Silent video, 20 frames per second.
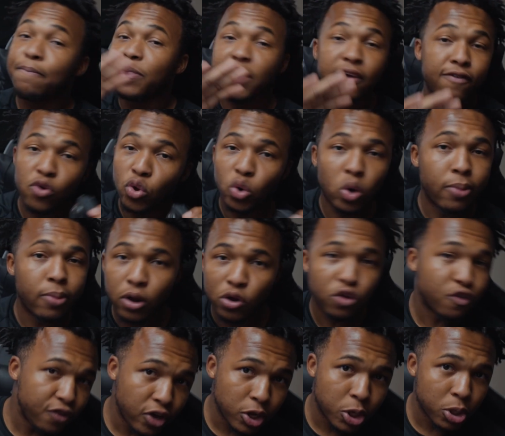If you don't know about
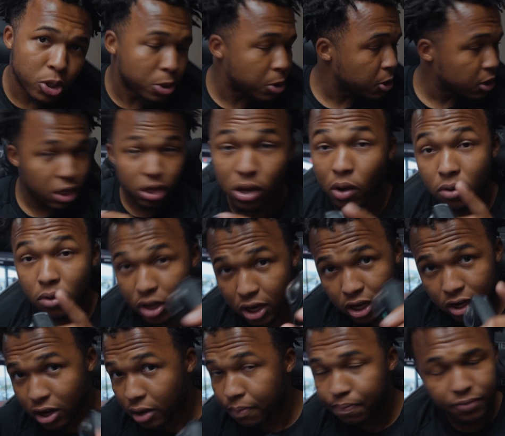those features, go look
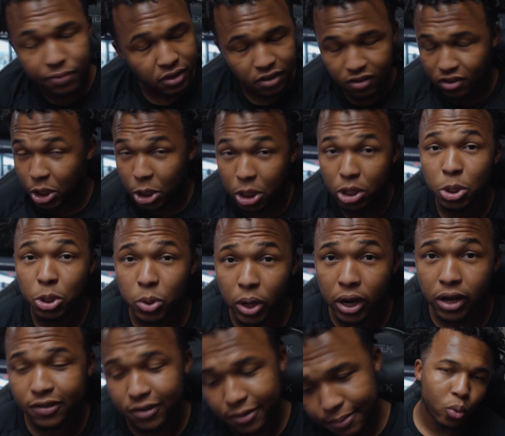it up. Shit is
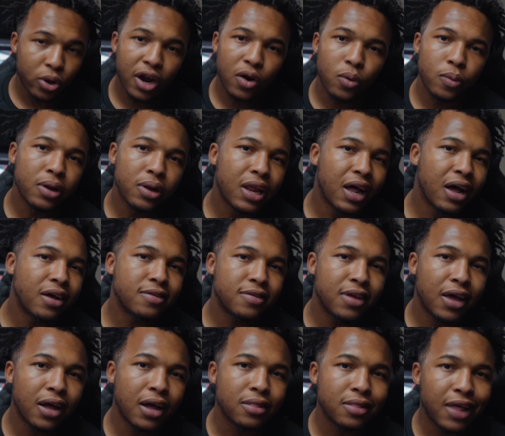crazy. When I realized
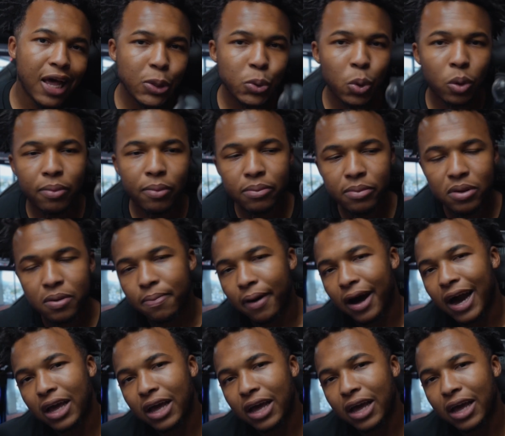that, that's what made me buy